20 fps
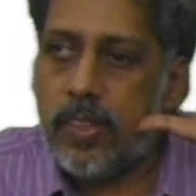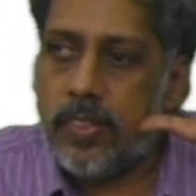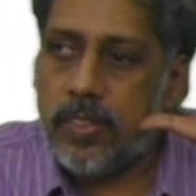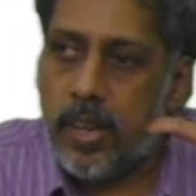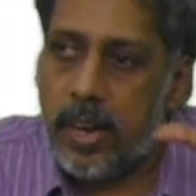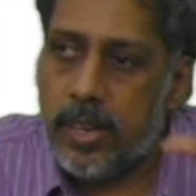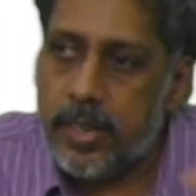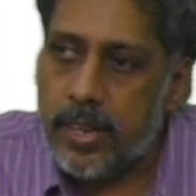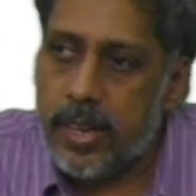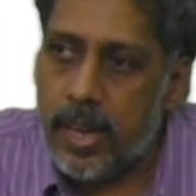
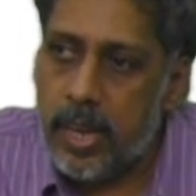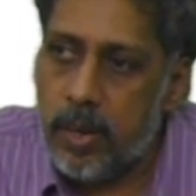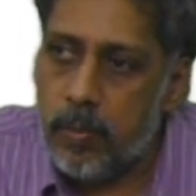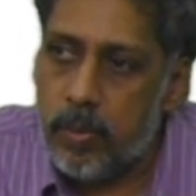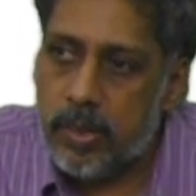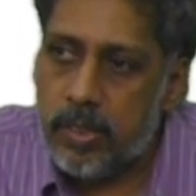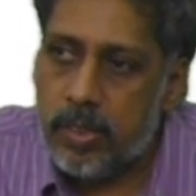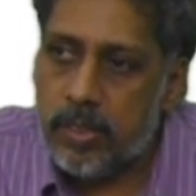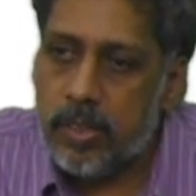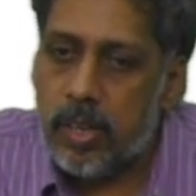uh, 10
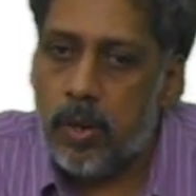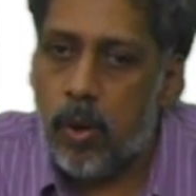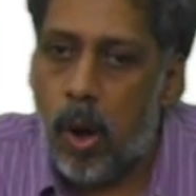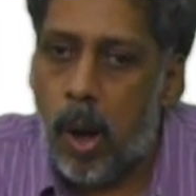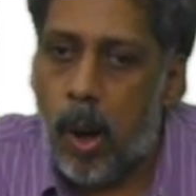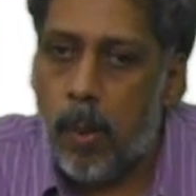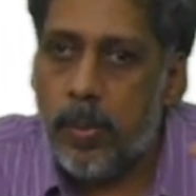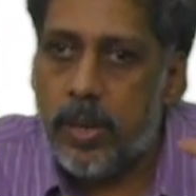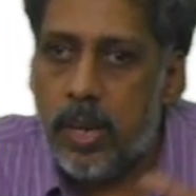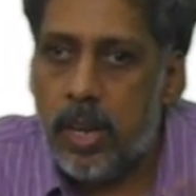which is a
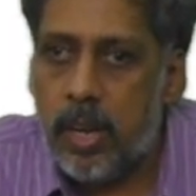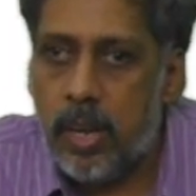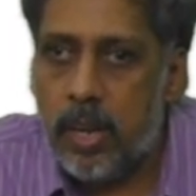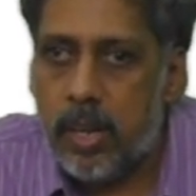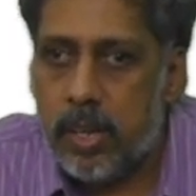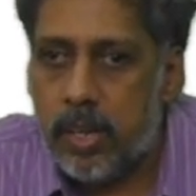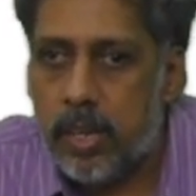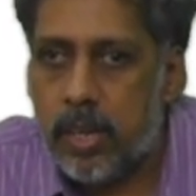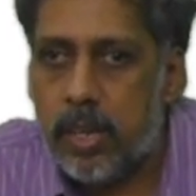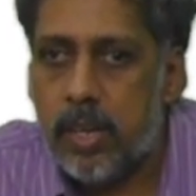
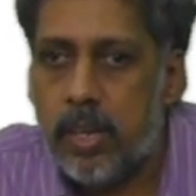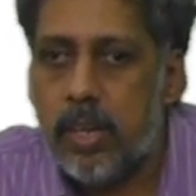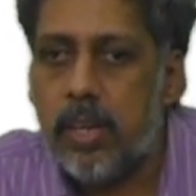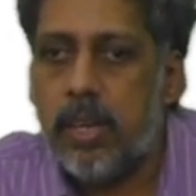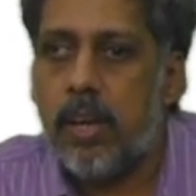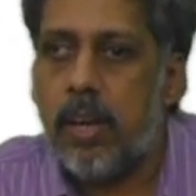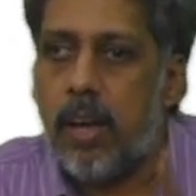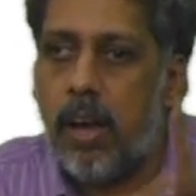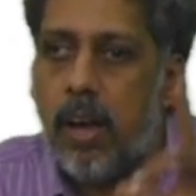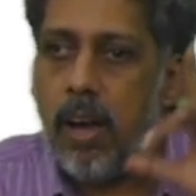nominal
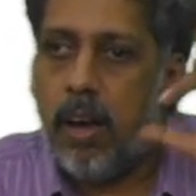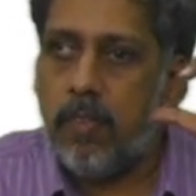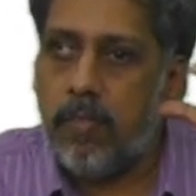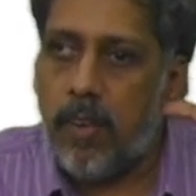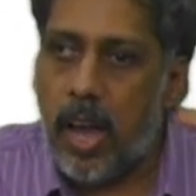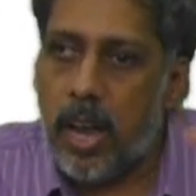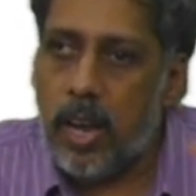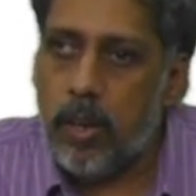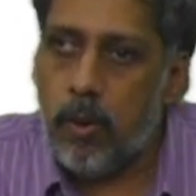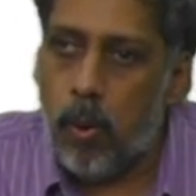
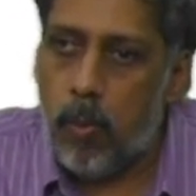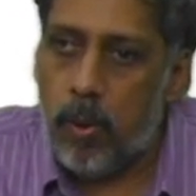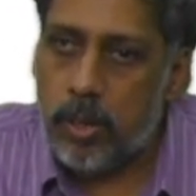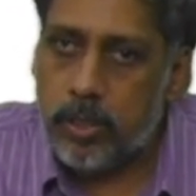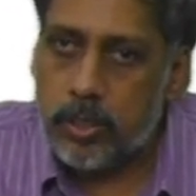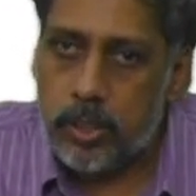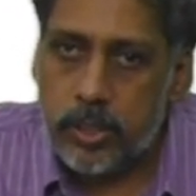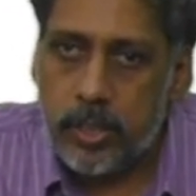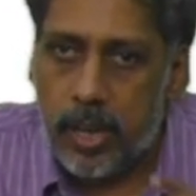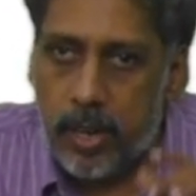value of
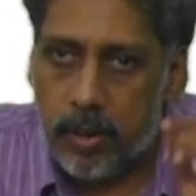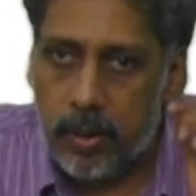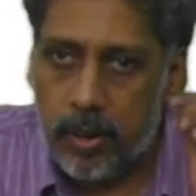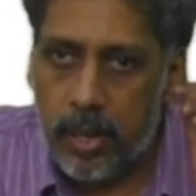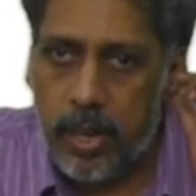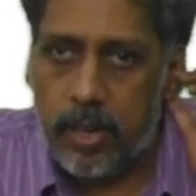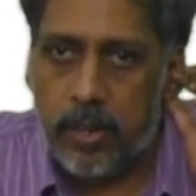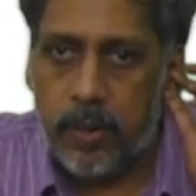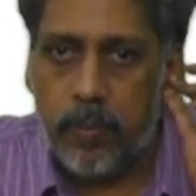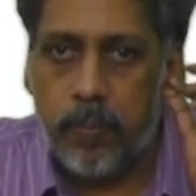one share,
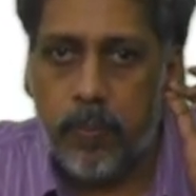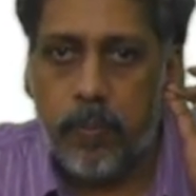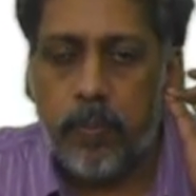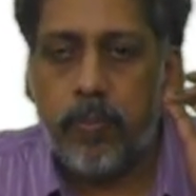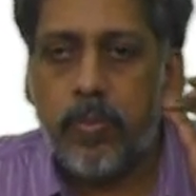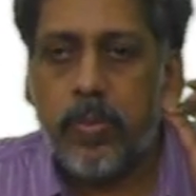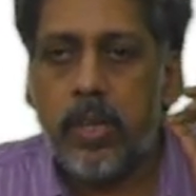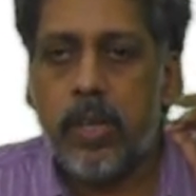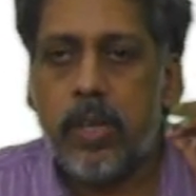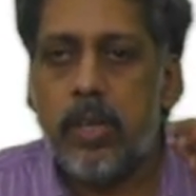right?
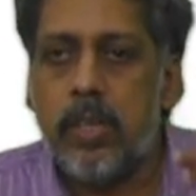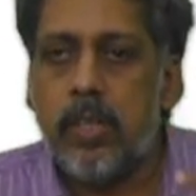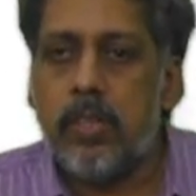Yes, sir.